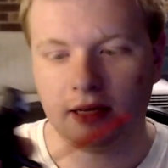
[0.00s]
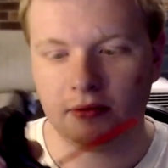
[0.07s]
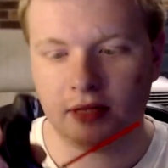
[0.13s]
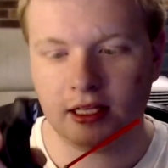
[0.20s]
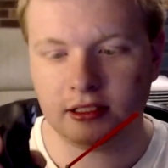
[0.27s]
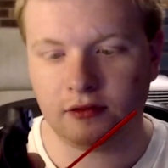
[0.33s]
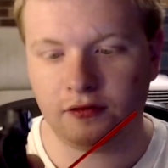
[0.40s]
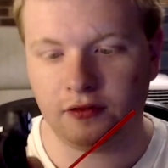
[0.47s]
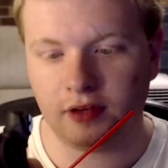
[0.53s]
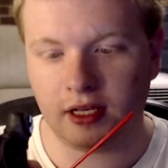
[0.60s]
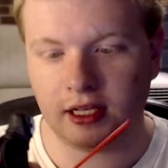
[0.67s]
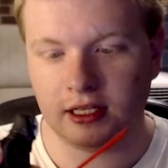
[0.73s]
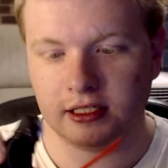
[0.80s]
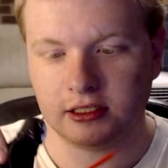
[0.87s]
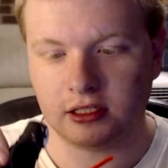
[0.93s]
That's a
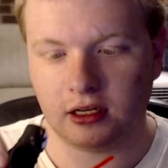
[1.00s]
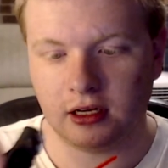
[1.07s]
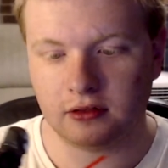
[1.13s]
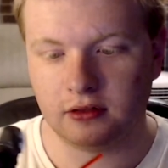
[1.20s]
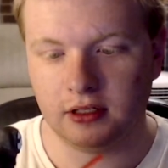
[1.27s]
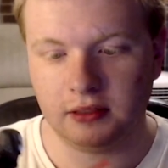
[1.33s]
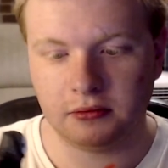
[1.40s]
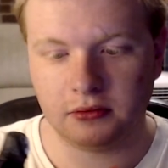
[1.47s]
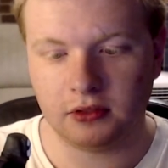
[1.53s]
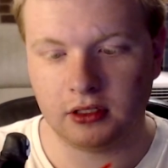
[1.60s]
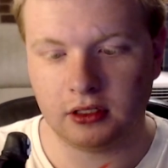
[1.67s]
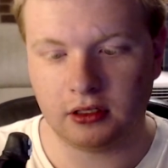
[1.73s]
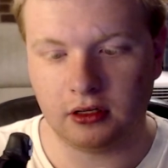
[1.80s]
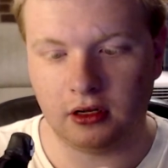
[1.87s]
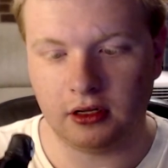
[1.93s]
fairly tight grip.
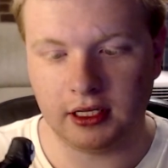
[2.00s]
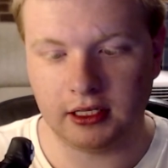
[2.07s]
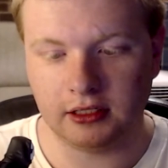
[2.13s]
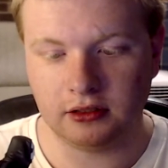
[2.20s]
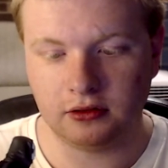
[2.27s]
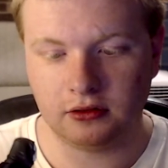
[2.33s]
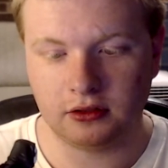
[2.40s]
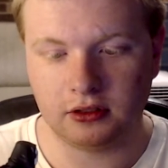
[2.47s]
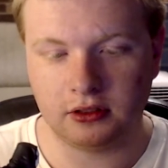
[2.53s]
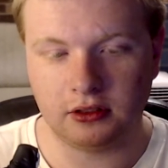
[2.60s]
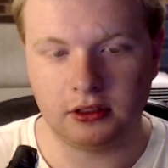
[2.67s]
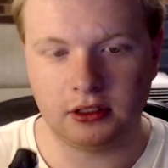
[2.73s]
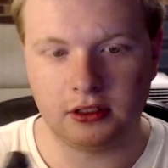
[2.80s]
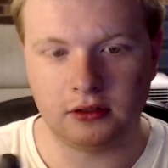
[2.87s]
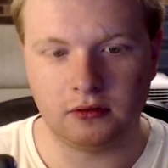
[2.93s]
Oh yeah, he's also
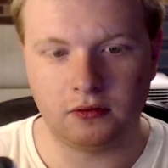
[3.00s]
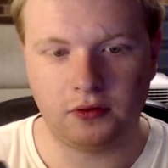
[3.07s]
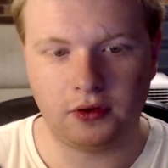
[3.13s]
can...